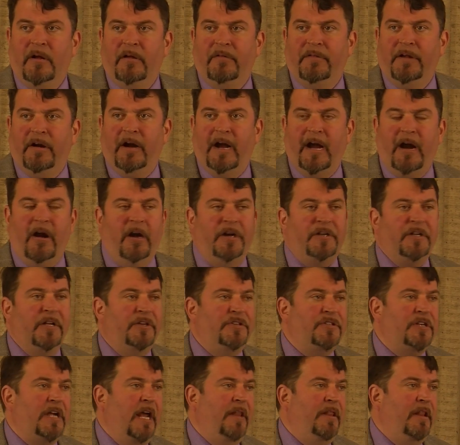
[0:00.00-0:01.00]
their
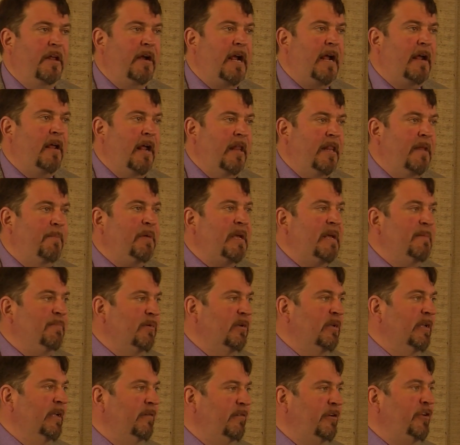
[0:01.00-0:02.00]
heritage, and the
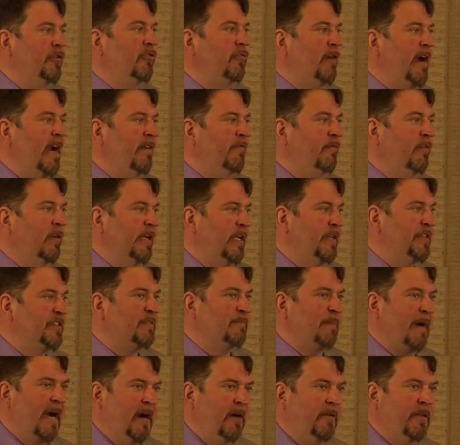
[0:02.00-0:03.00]
people in Ukraine have really
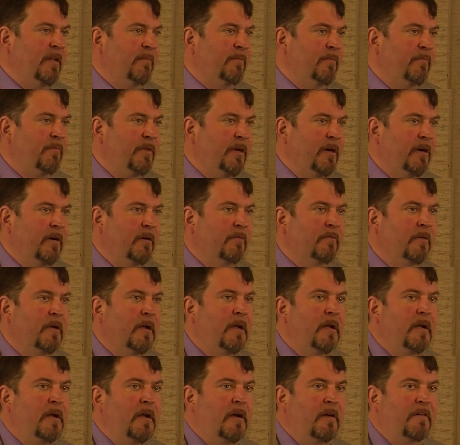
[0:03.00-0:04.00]
inspired them. They're
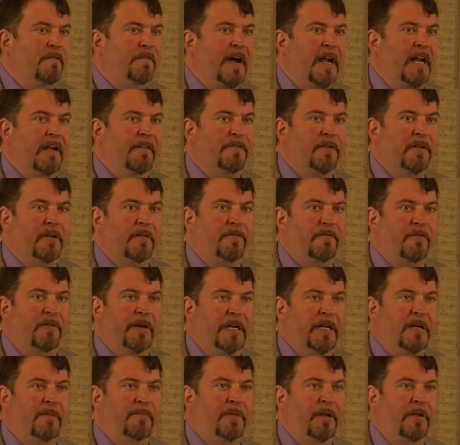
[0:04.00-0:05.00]
fighting for their
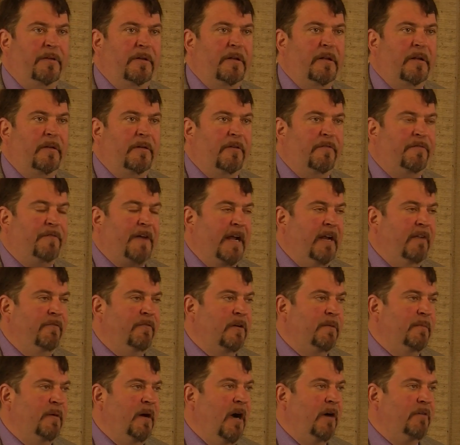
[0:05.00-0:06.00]
freedom and they're fighting
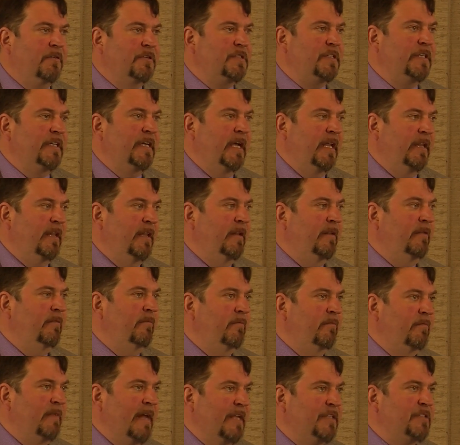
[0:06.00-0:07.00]
for democracy,
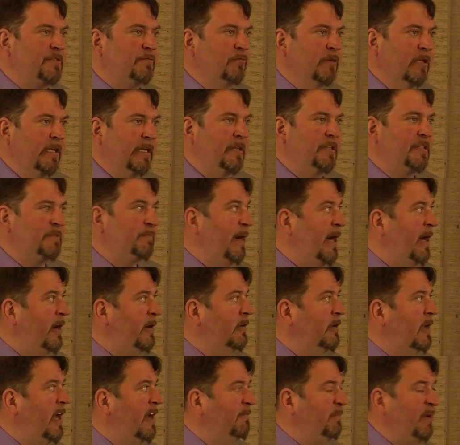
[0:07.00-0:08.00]
and that's really
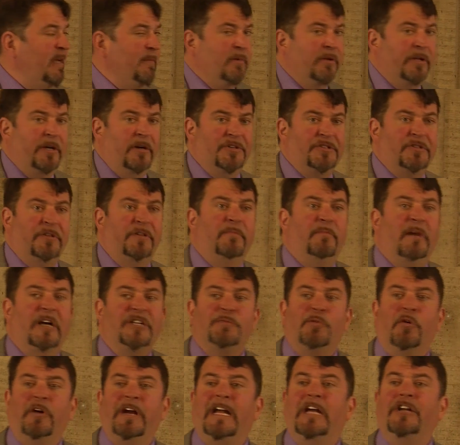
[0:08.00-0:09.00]
inspired a lot of people here. So they're
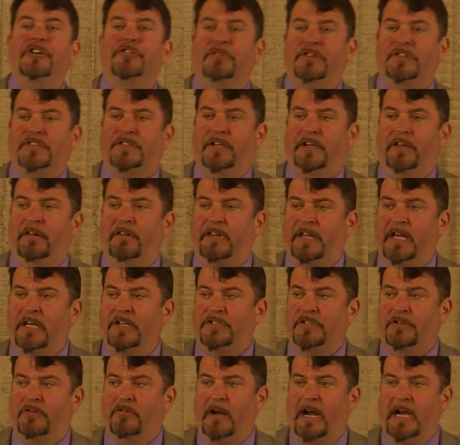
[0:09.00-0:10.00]
much more interested in
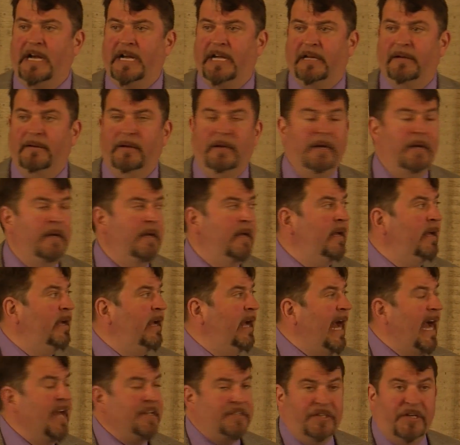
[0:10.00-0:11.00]
things Ukrainian,
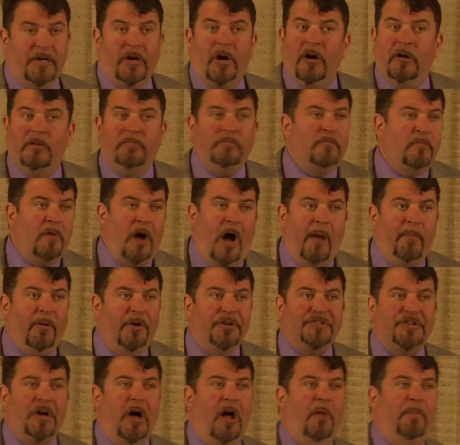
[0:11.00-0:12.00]
as are
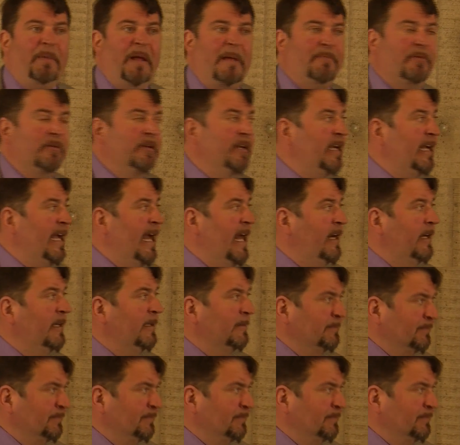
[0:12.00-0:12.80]
almost all people in Canada.